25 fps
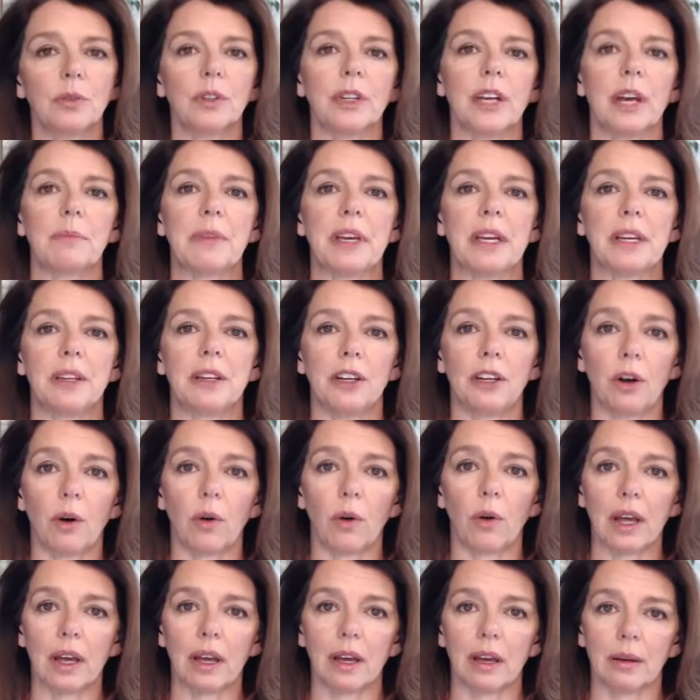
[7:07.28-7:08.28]
I mean,
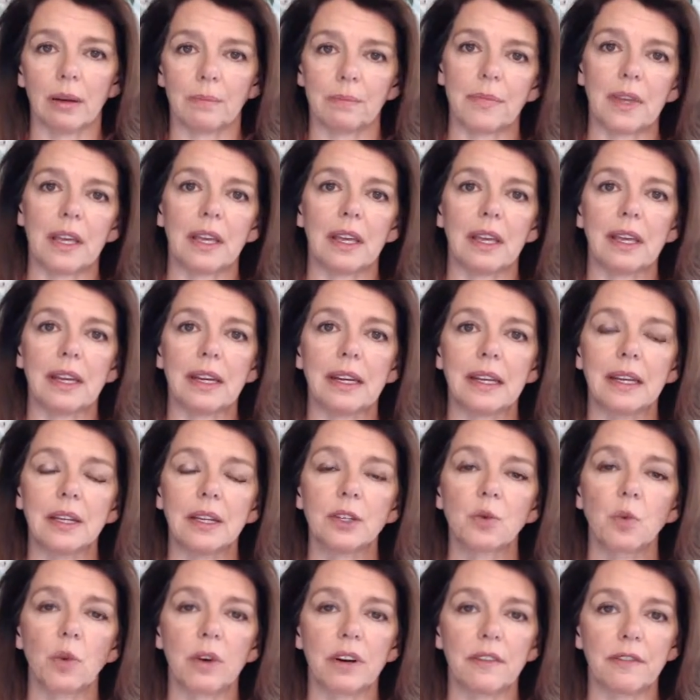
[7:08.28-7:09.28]
it
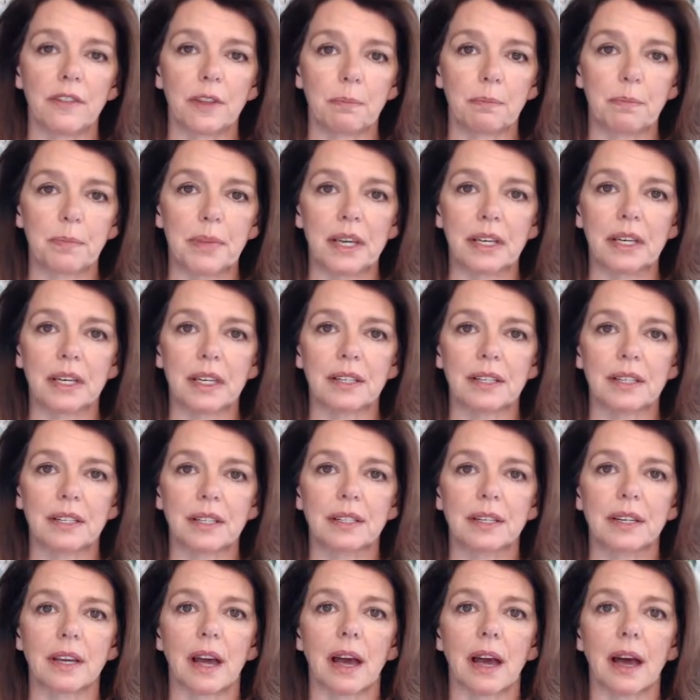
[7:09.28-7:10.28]
is one of the
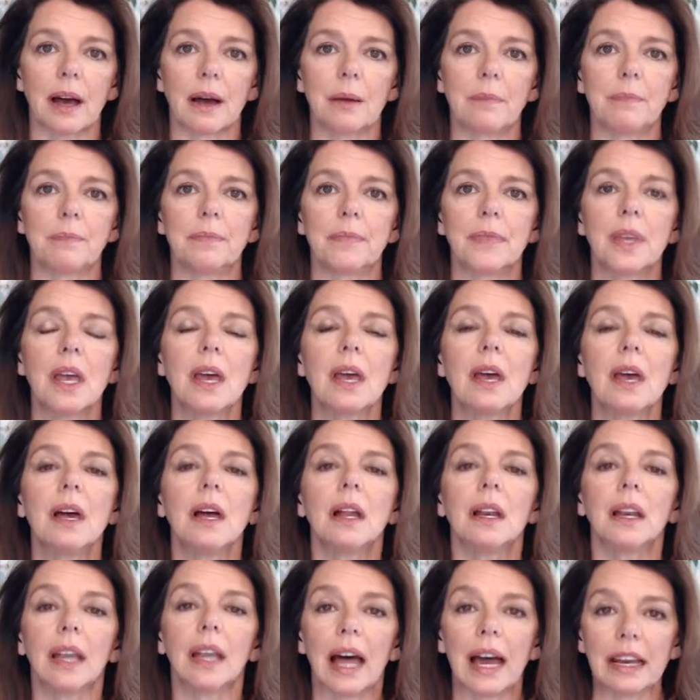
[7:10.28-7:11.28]
biggest
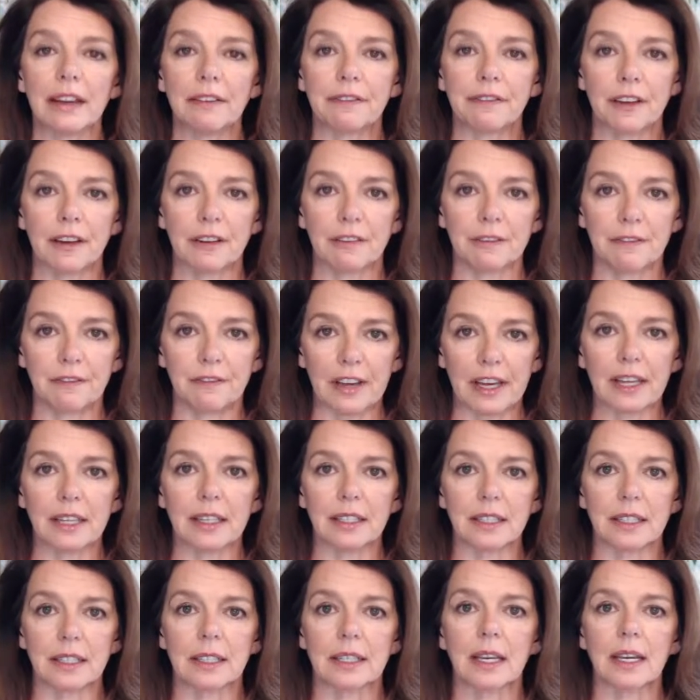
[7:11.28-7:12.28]
life
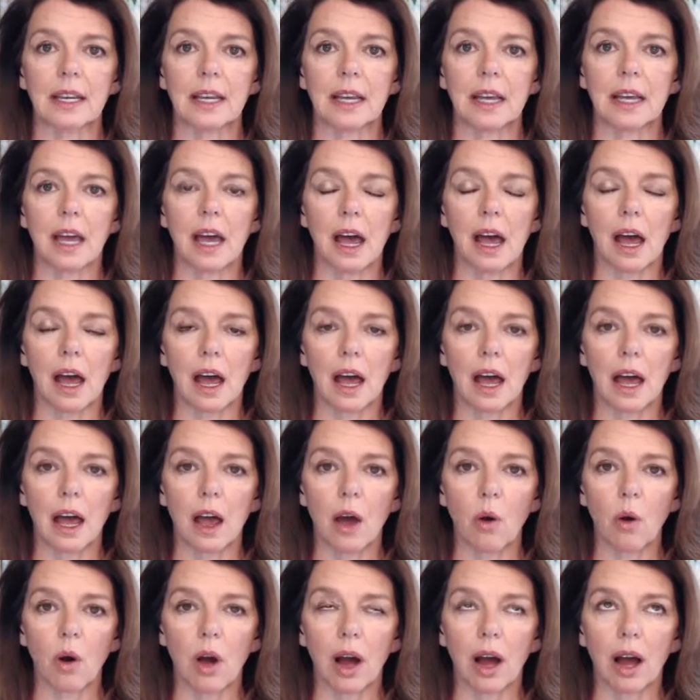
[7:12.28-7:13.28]
events.
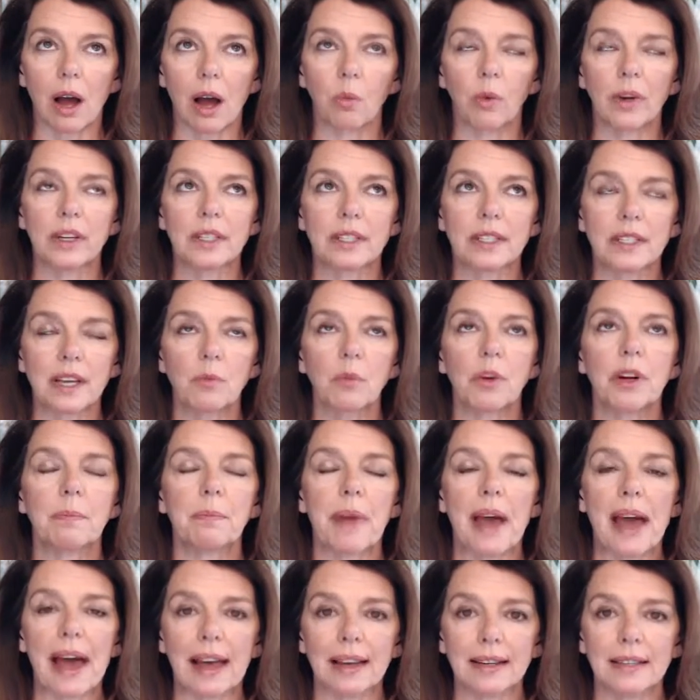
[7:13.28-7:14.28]
When someone
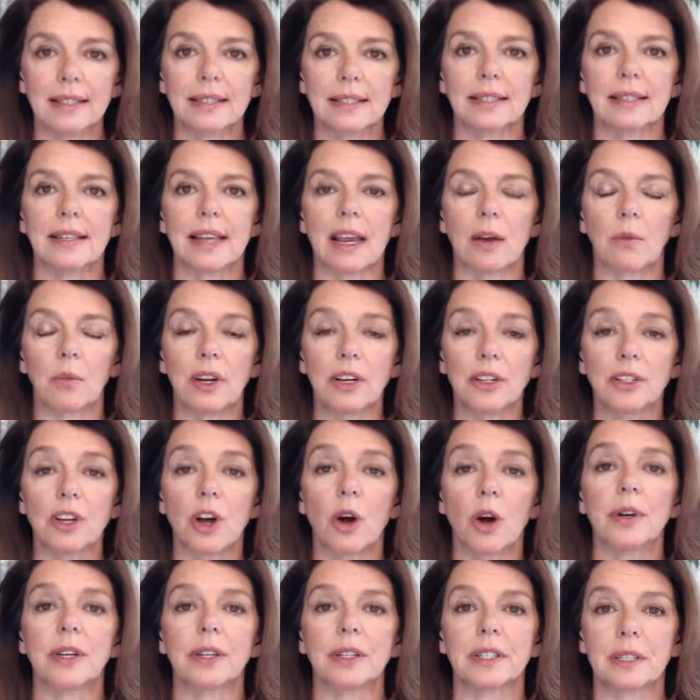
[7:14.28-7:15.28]
passes and we
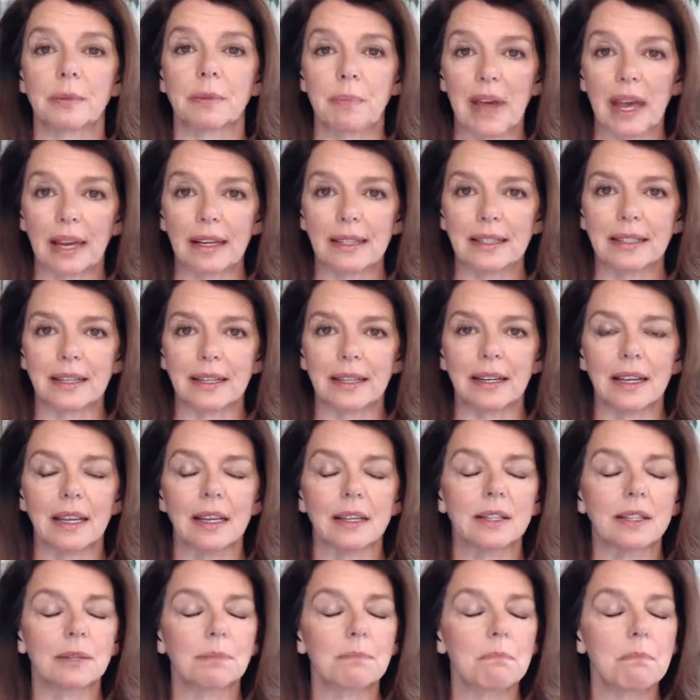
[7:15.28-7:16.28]
don't expect it,
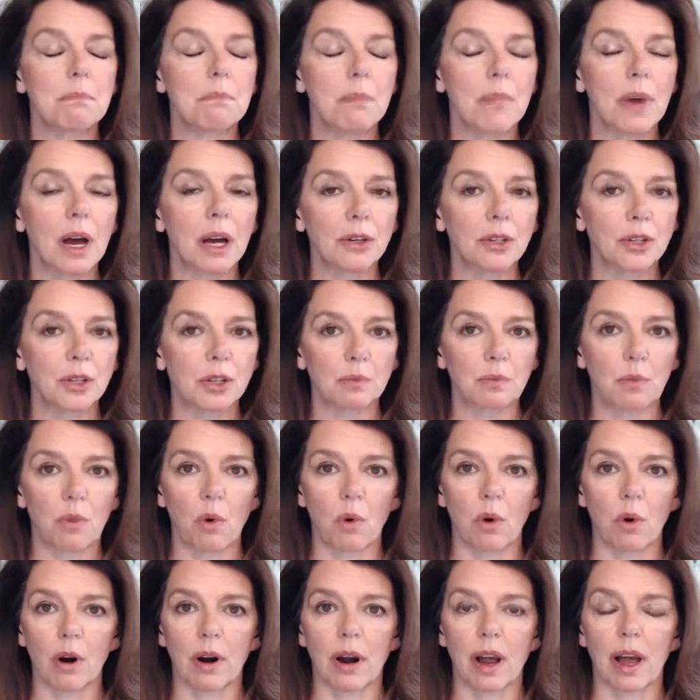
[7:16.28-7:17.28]
it's much
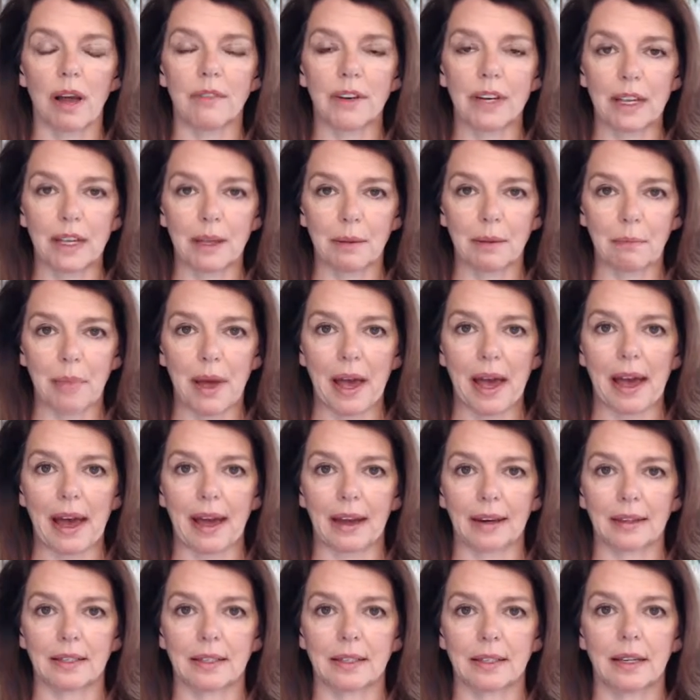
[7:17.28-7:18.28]
more of an
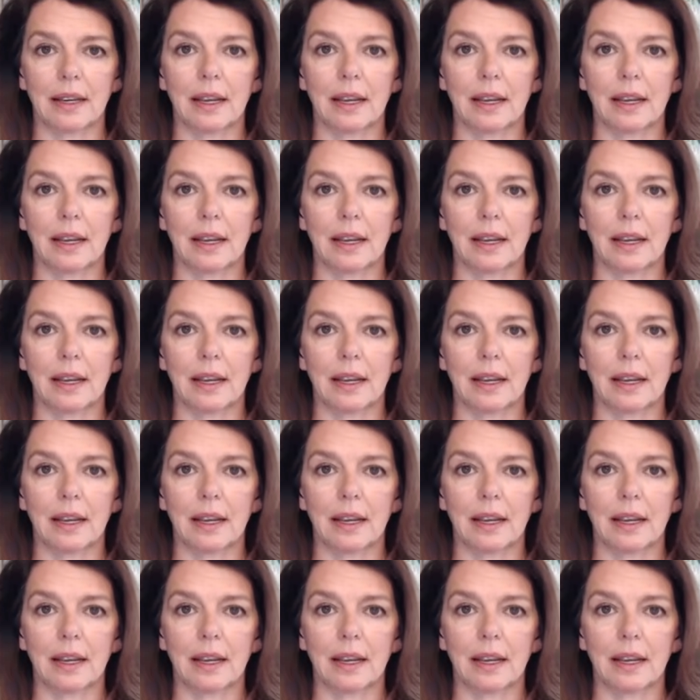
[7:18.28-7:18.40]
impact